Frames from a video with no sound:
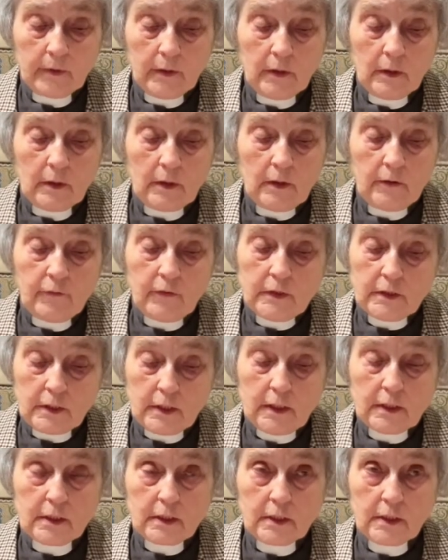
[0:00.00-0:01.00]
and if it's
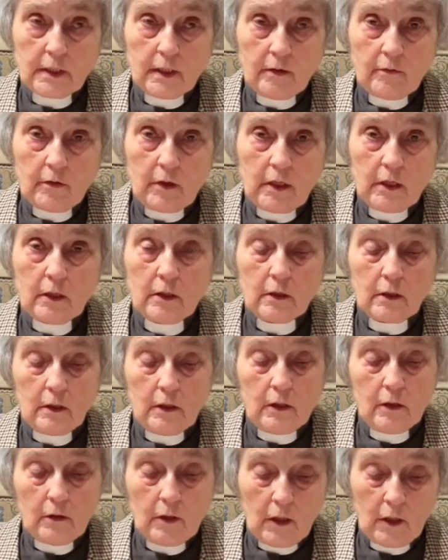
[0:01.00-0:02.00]
necessary,
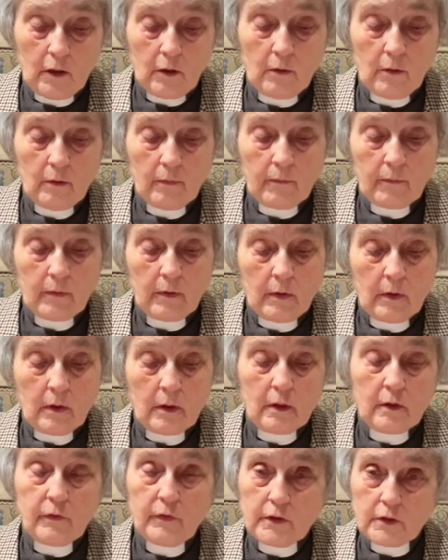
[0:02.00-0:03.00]
you go.
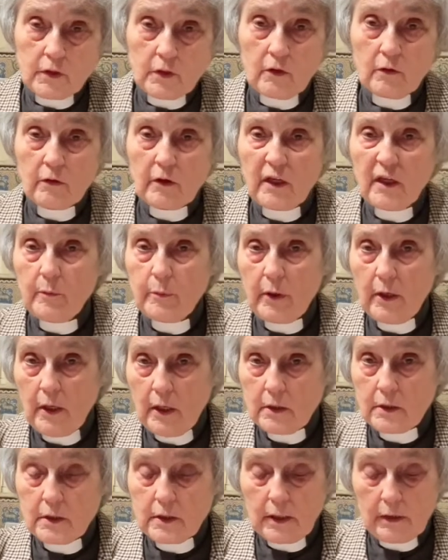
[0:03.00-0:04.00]
If it's not, keep your
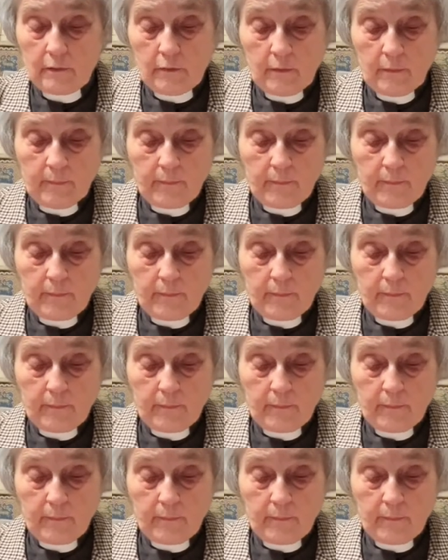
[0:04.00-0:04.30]
head down.